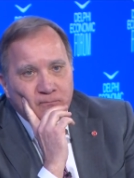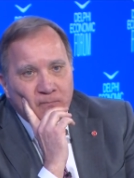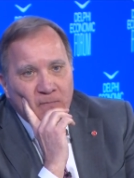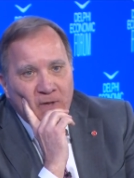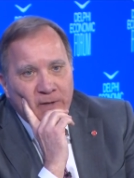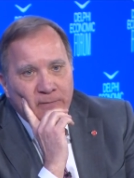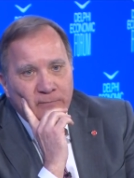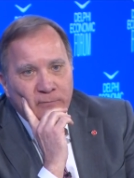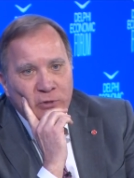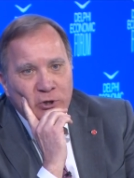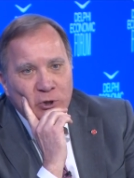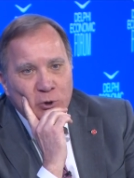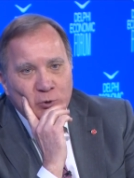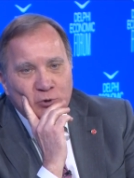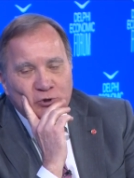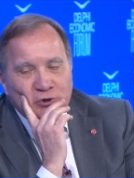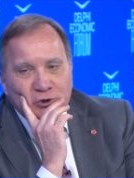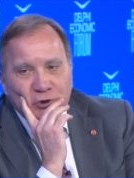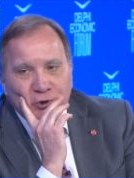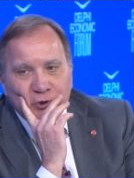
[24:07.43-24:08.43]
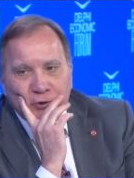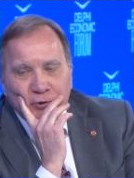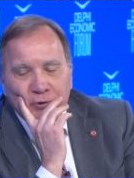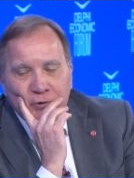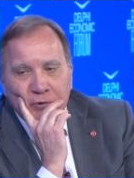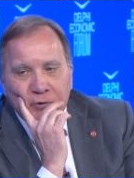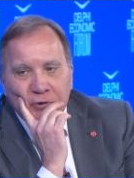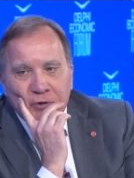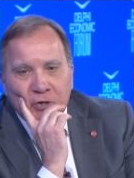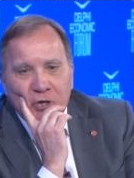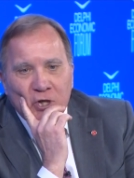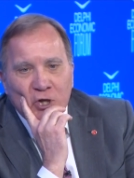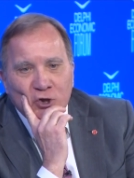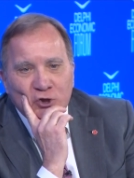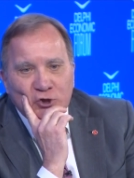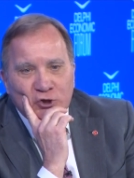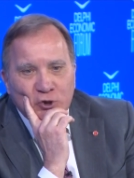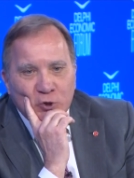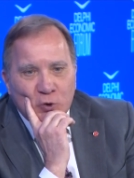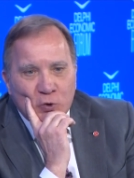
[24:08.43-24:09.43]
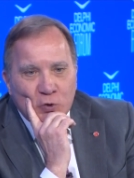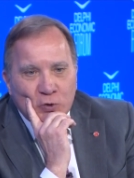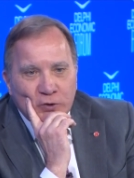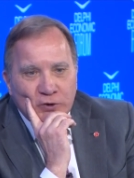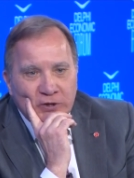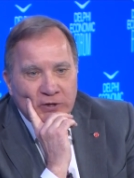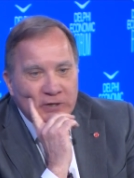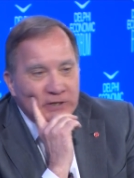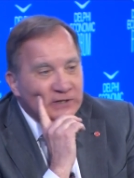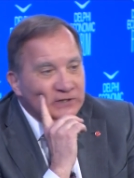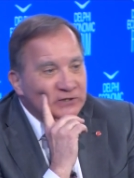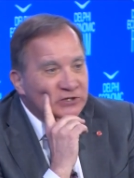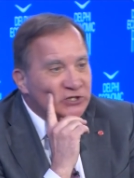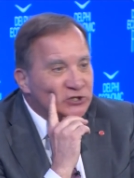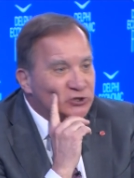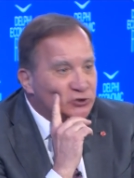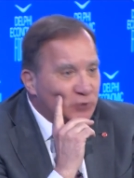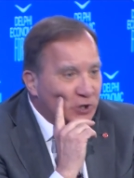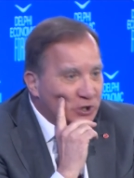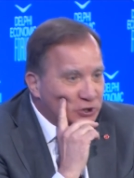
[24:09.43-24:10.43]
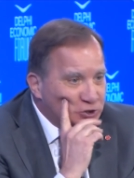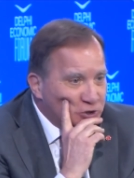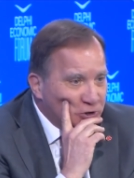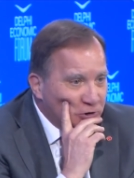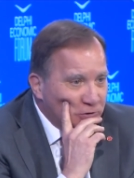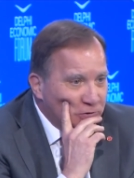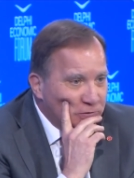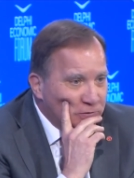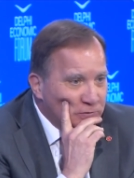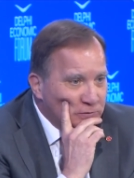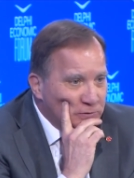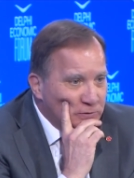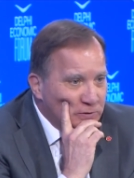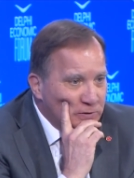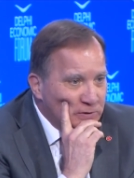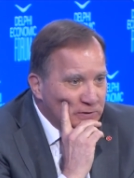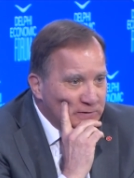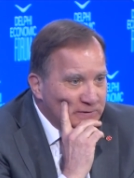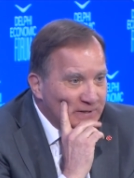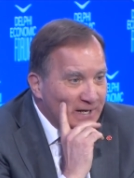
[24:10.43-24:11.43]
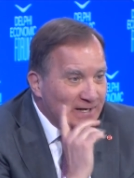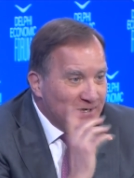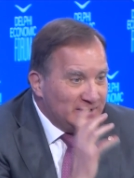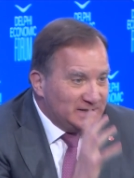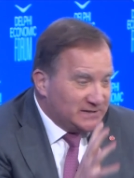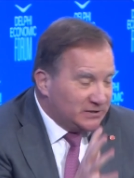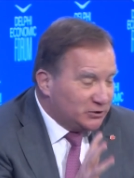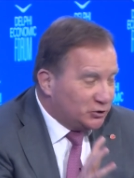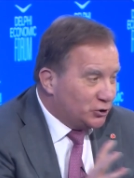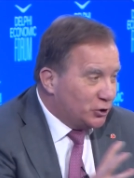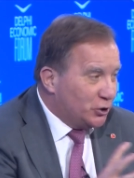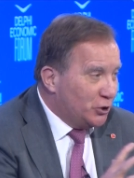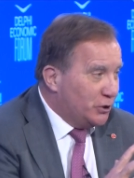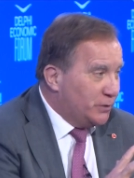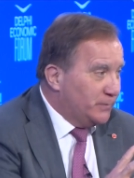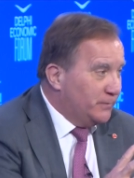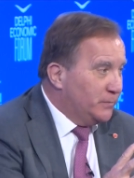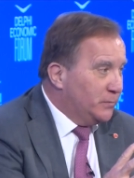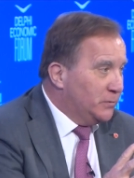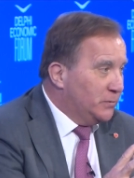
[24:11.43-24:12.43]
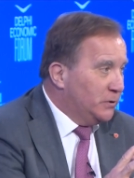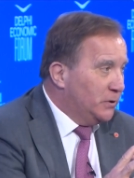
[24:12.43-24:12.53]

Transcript: mutual assured destruction. That is a term.